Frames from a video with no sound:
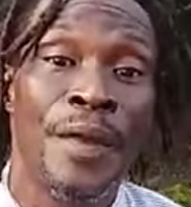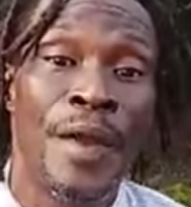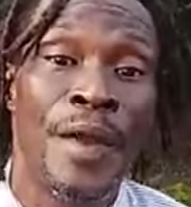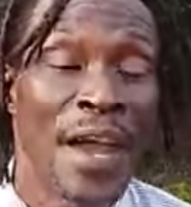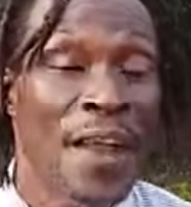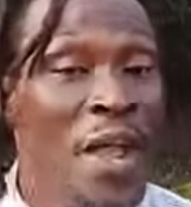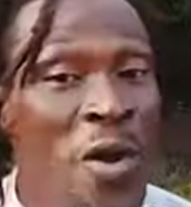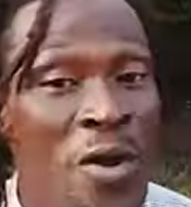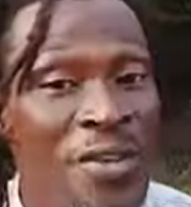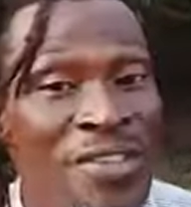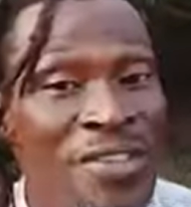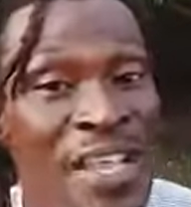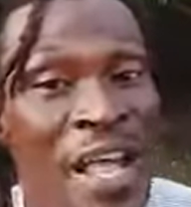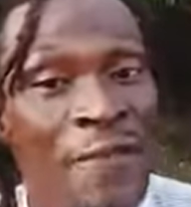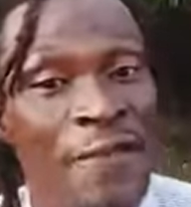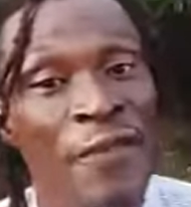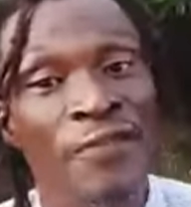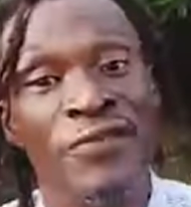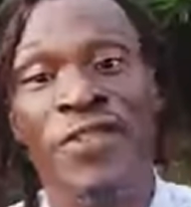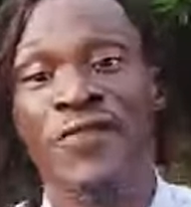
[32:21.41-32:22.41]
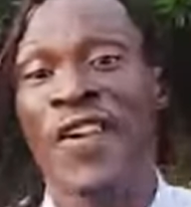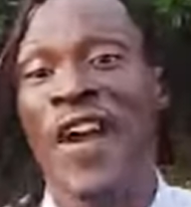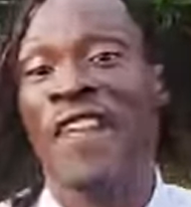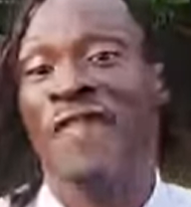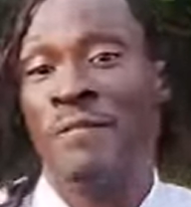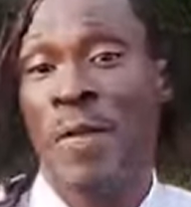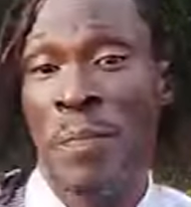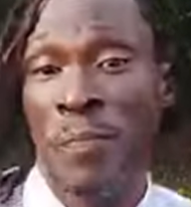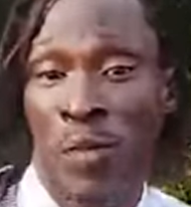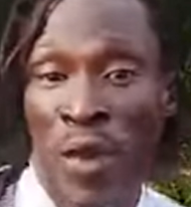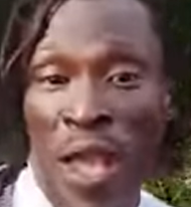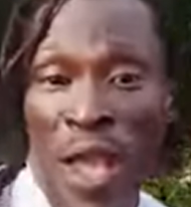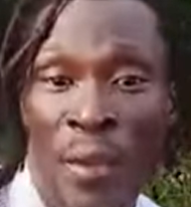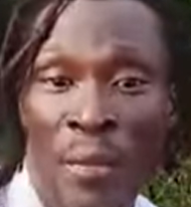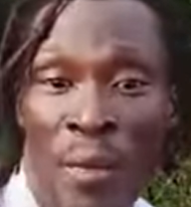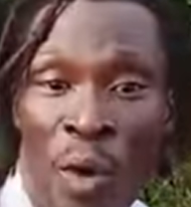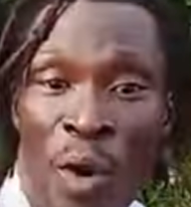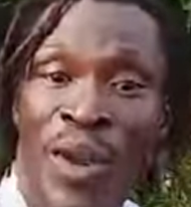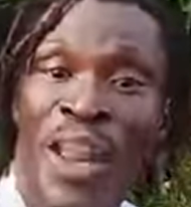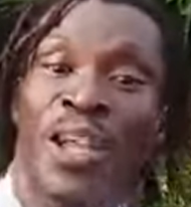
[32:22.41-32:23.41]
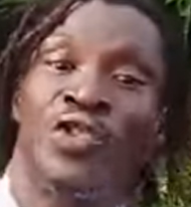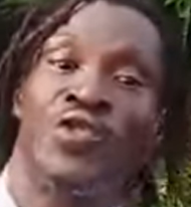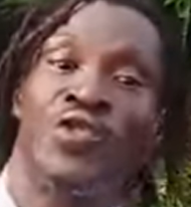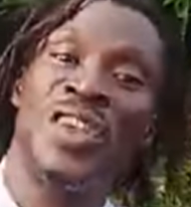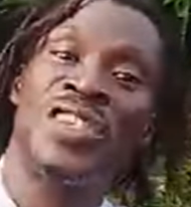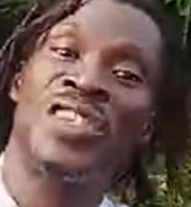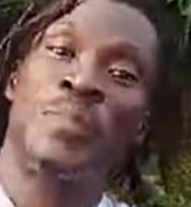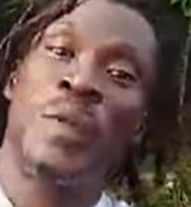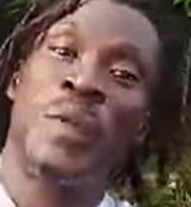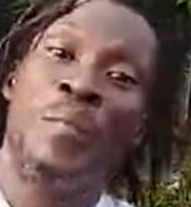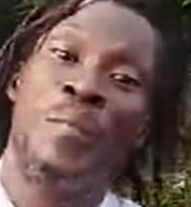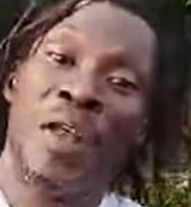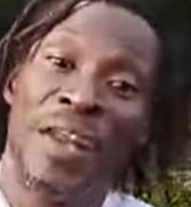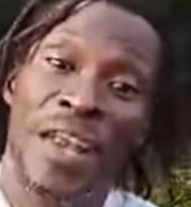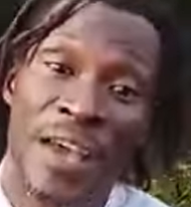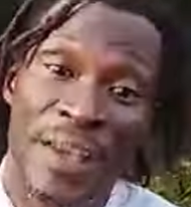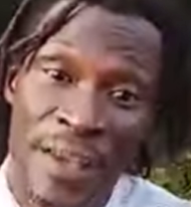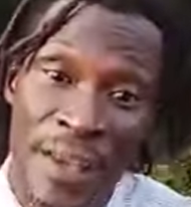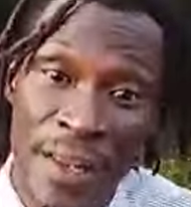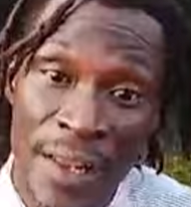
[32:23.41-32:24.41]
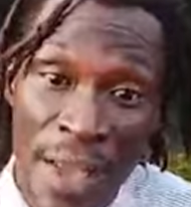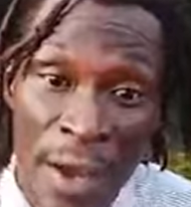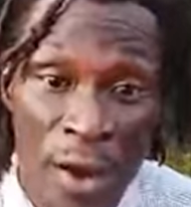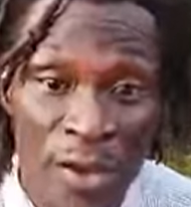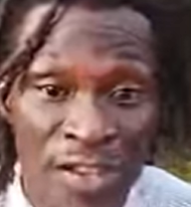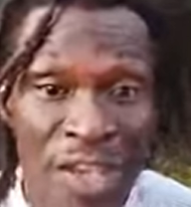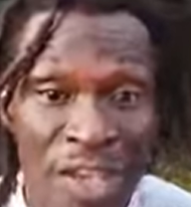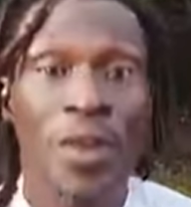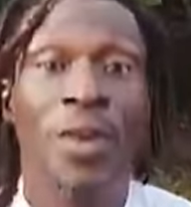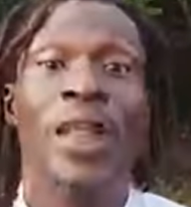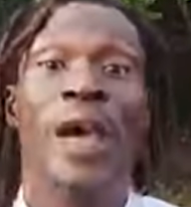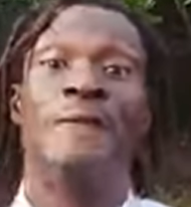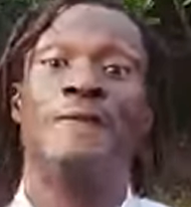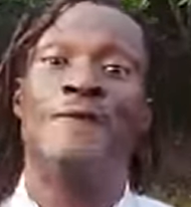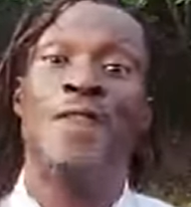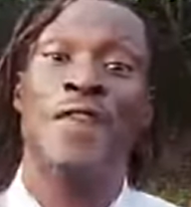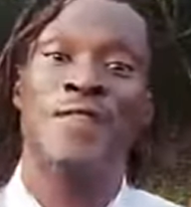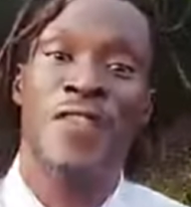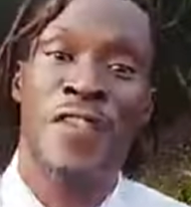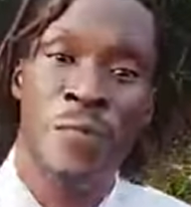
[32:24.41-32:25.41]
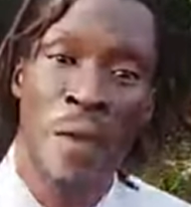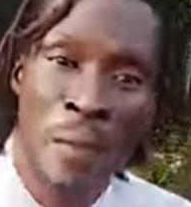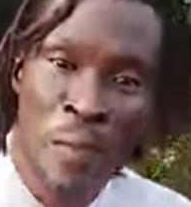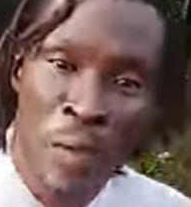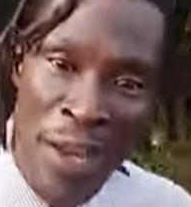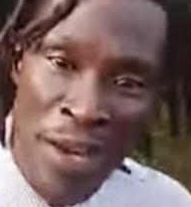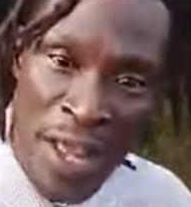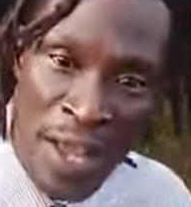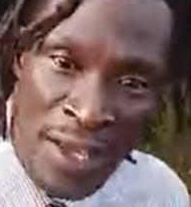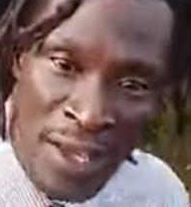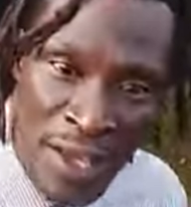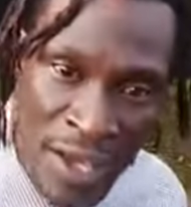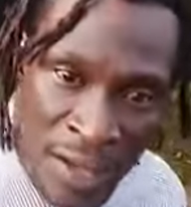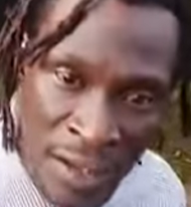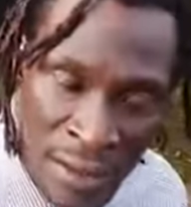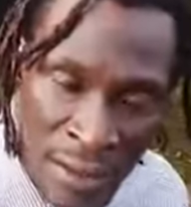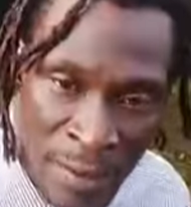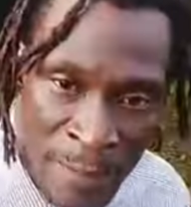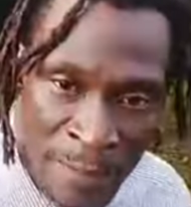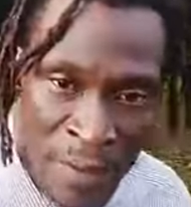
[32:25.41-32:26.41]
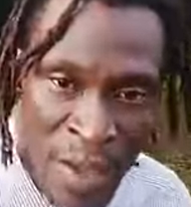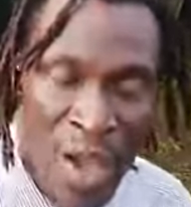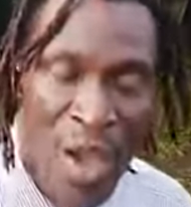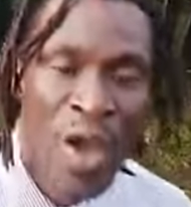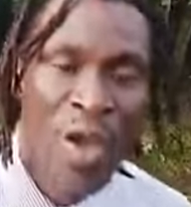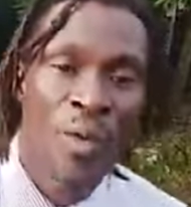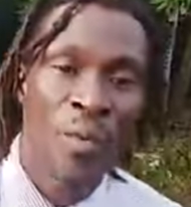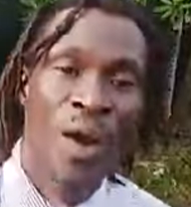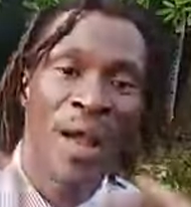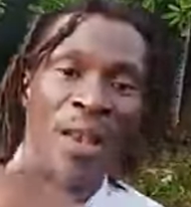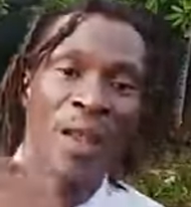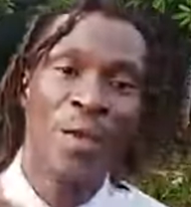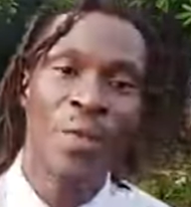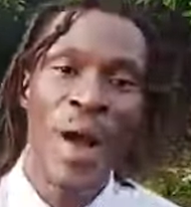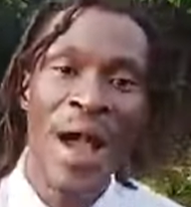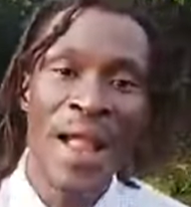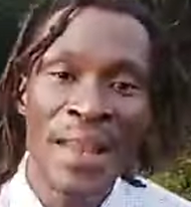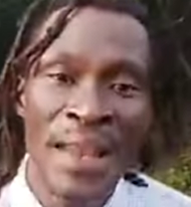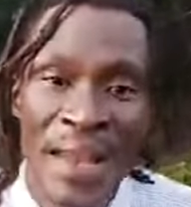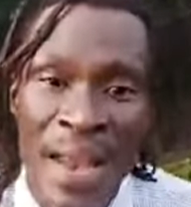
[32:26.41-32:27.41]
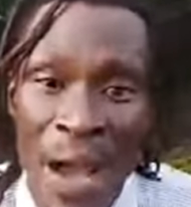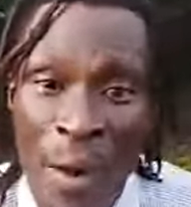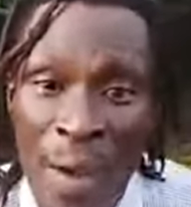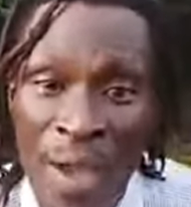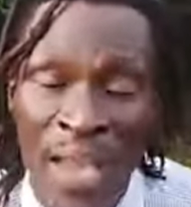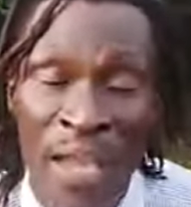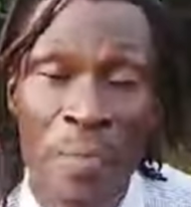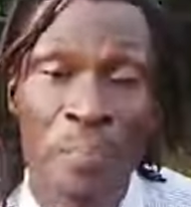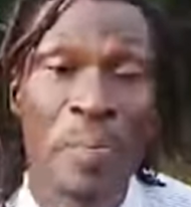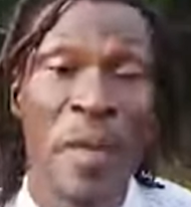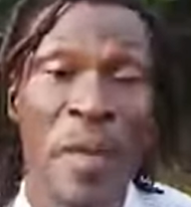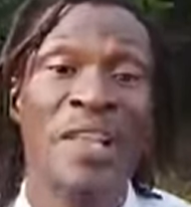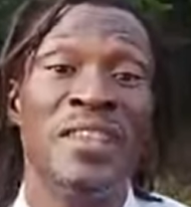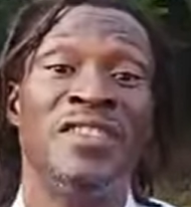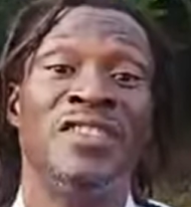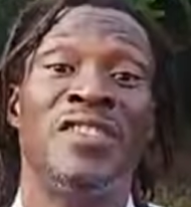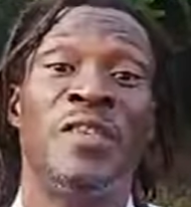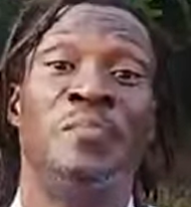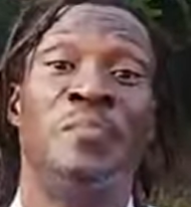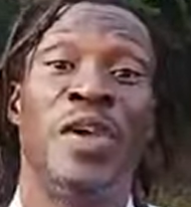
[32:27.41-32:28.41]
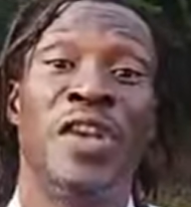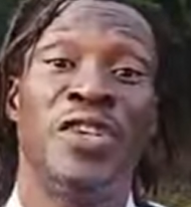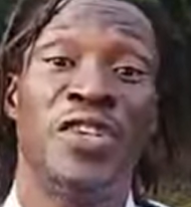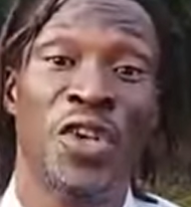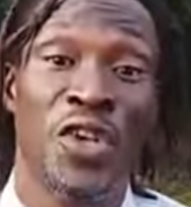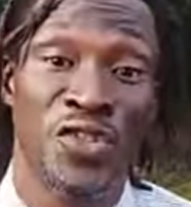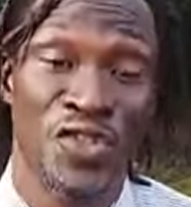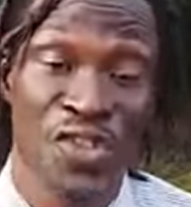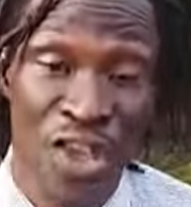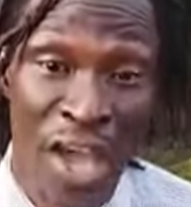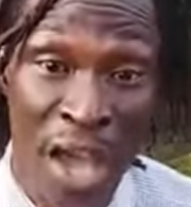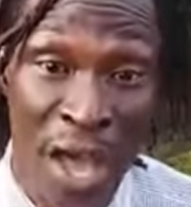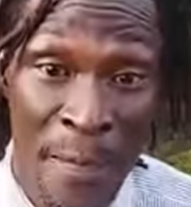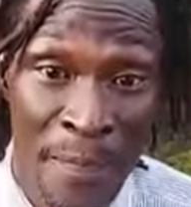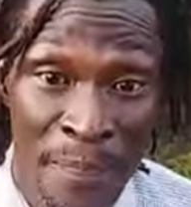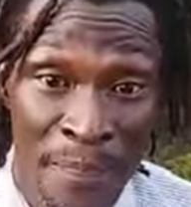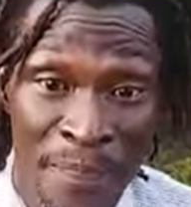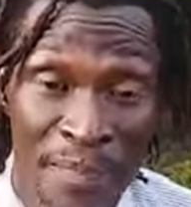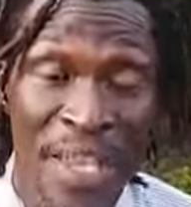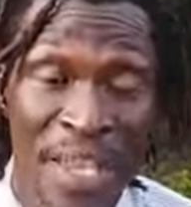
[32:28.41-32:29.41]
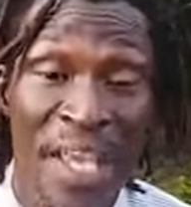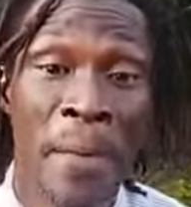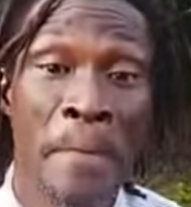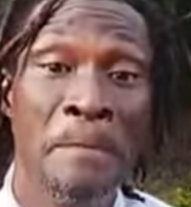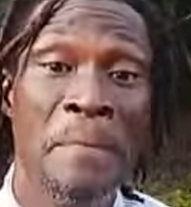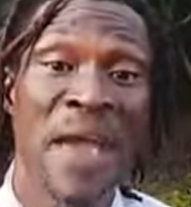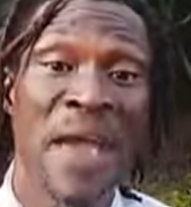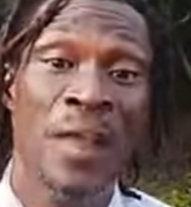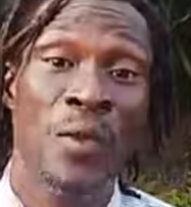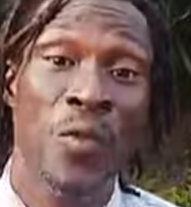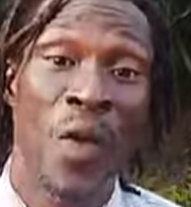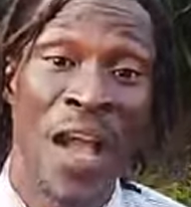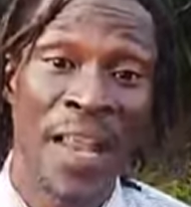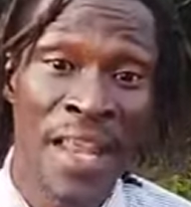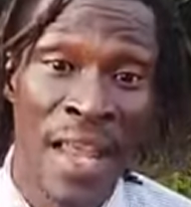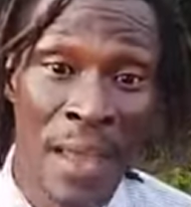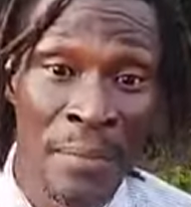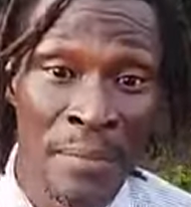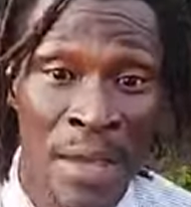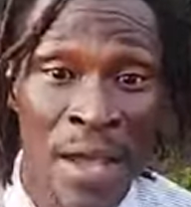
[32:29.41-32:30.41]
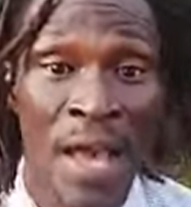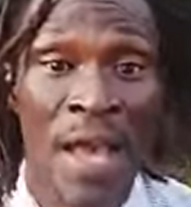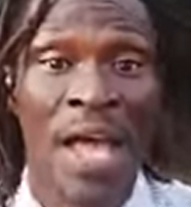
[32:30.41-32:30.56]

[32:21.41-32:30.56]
And not go send out 55 people there, or our 20 people and then kill. It go send out 50 people and they kill. Well, the one now we can paint the pictures there, the embedded one them.